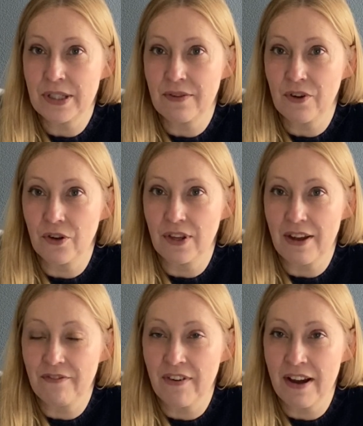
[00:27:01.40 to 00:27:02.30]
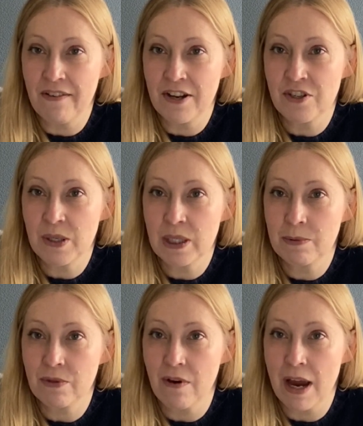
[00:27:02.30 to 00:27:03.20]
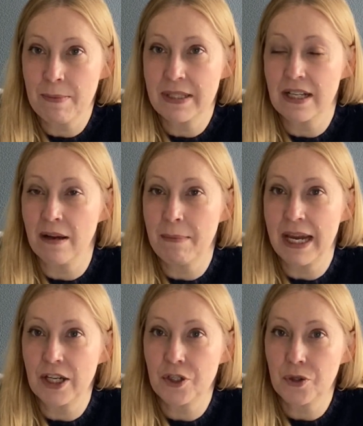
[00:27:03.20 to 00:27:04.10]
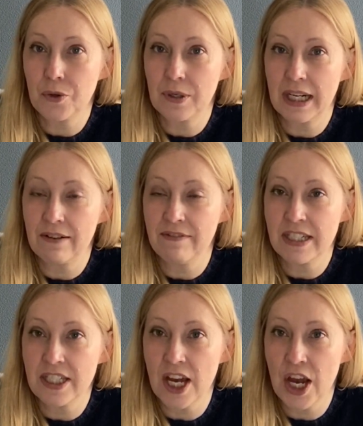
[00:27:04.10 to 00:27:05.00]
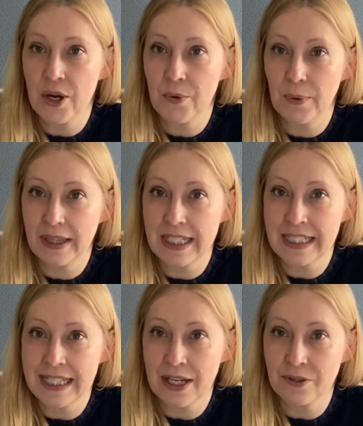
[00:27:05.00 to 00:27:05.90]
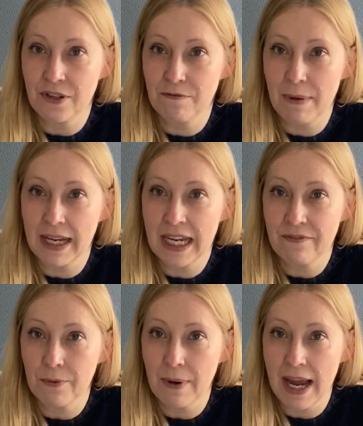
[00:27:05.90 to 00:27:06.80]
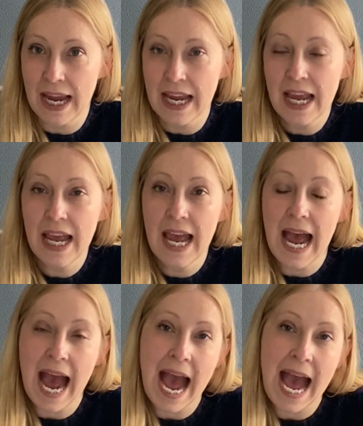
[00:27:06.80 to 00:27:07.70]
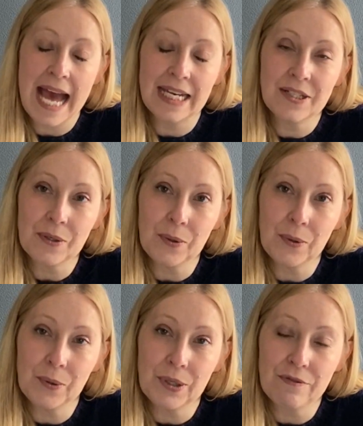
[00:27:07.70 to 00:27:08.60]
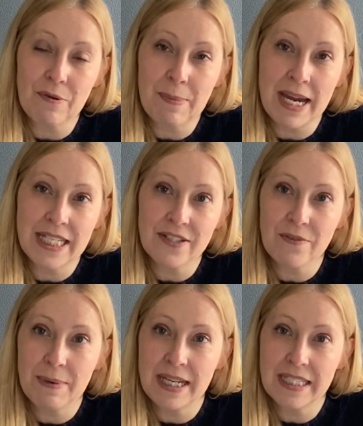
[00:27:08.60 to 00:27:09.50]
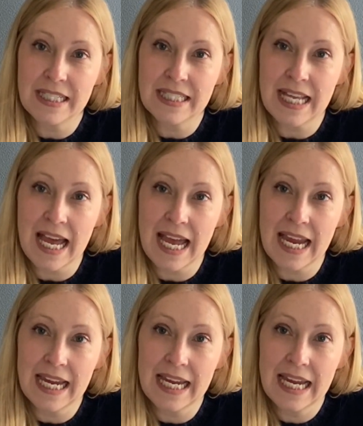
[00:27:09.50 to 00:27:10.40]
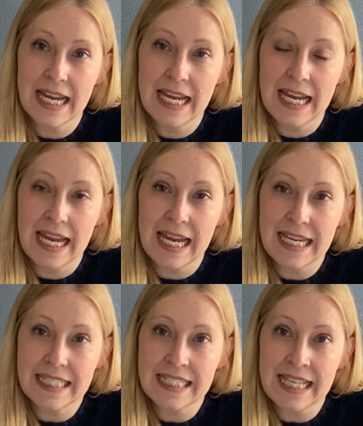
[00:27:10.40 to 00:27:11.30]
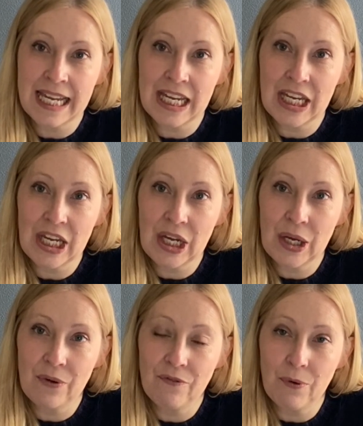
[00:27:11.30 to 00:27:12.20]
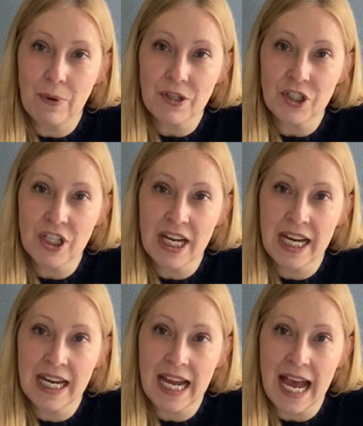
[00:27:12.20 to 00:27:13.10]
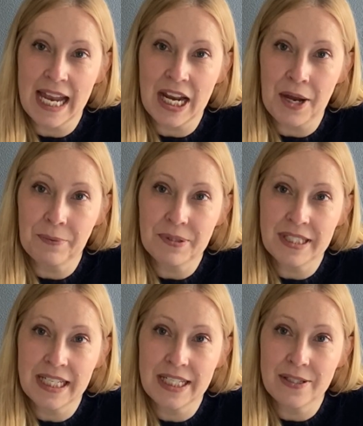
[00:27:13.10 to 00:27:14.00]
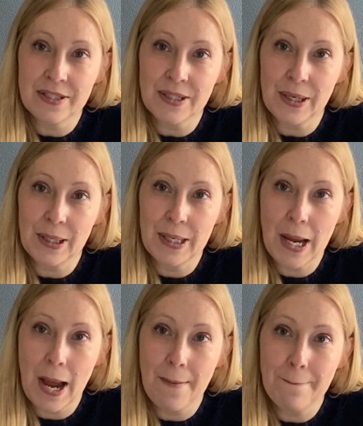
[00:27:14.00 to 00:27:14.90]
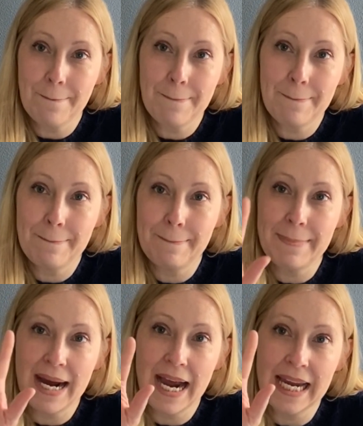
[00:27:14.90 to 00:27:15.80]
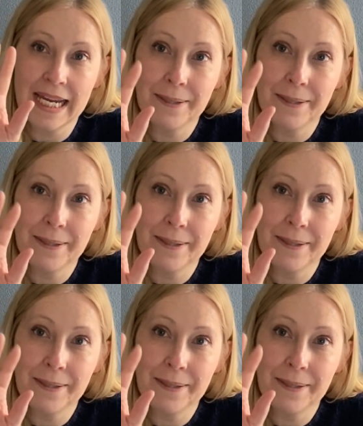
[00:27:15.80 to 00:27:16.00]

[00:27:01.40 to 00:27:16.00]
I've got that 500 subscribers, I'll make a short little video with details of my giveaway. And all that remains for me to say is thank you for watching, and I will see you soon. Bye.